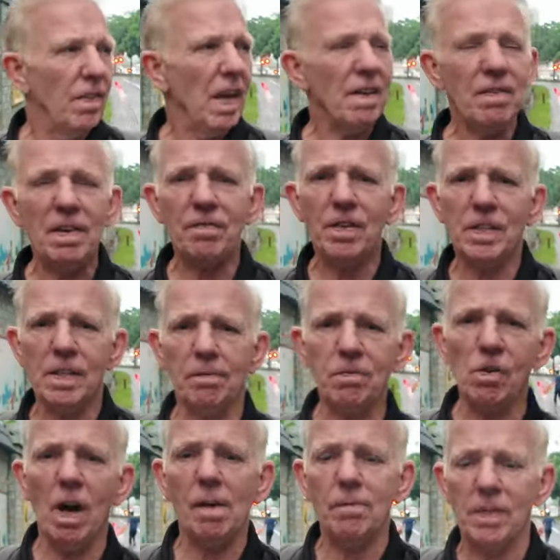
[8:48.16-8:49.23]
Even if you
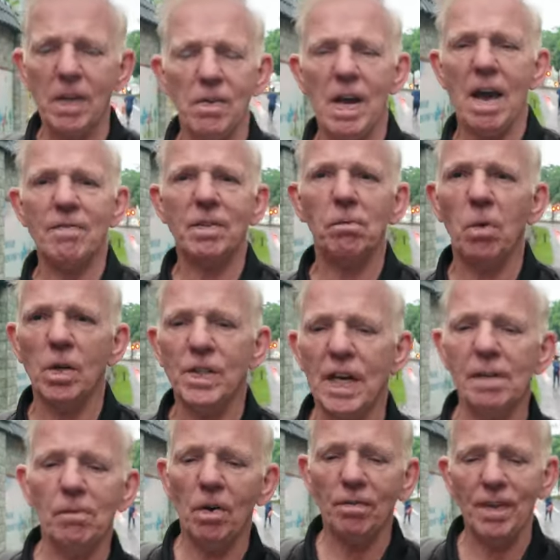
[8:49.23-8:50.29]
subscribe, you don't have to watch
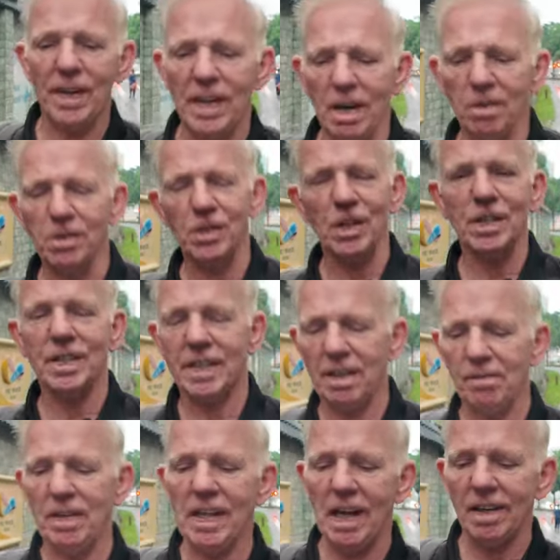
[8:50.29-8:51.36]
any more videos. Just
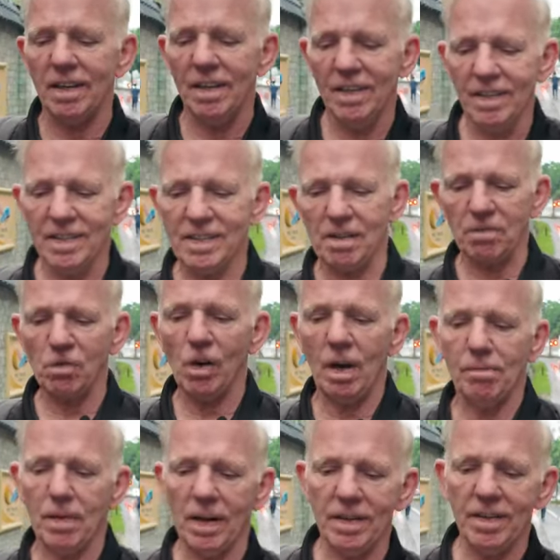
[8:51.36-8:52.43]
give me that
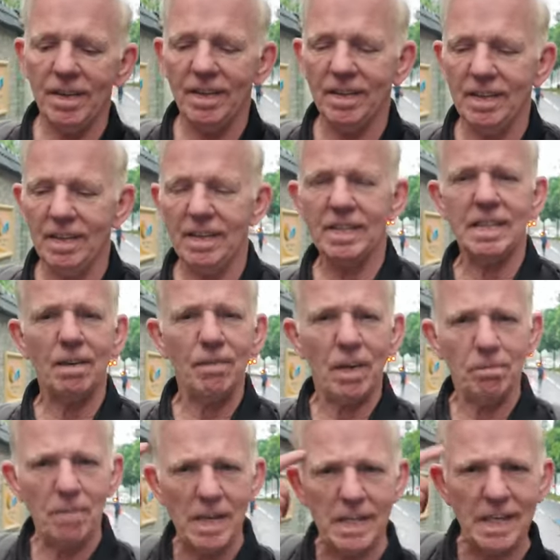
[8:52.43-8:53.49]
subscribe button. There's
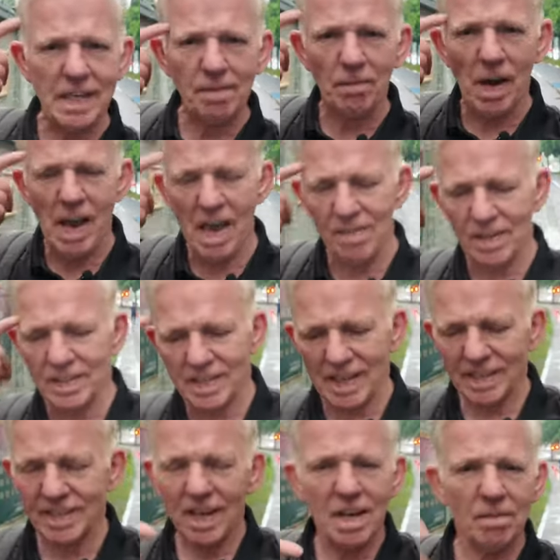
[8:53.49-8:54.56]
something mentally in my head that
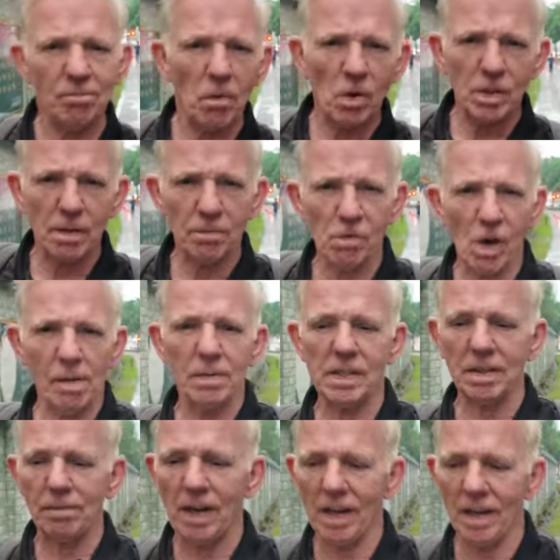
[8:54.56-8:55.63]
says more subscribers
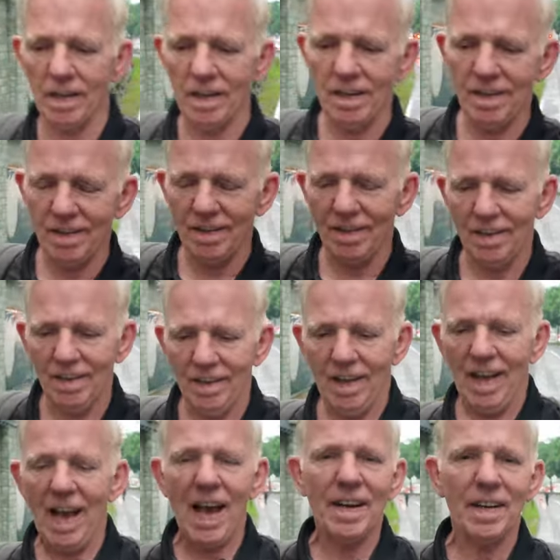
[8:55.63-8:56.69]
the better.
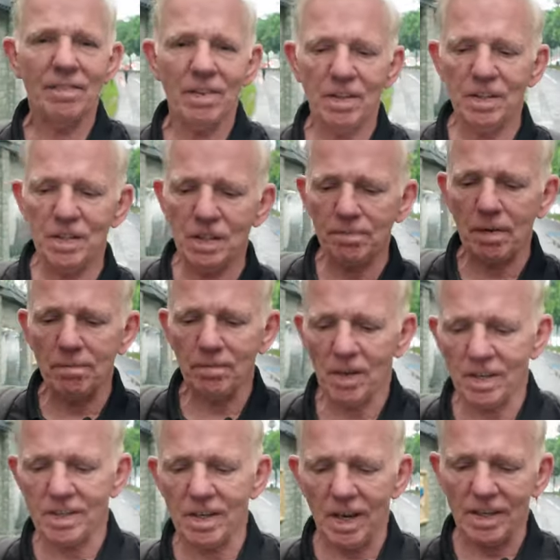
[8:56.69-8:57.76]
And I've only just been
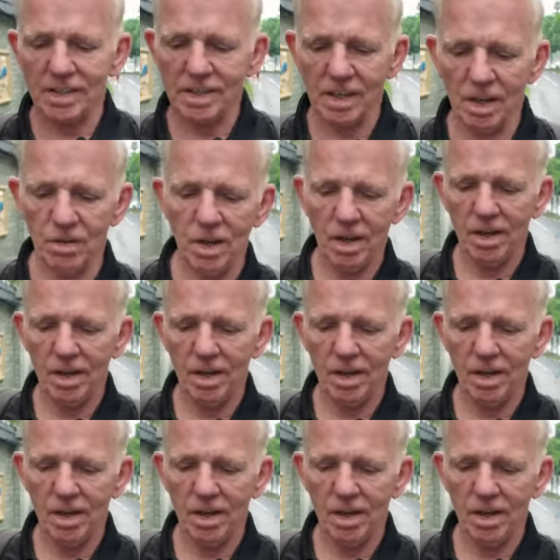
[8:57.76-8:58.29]
monetized, so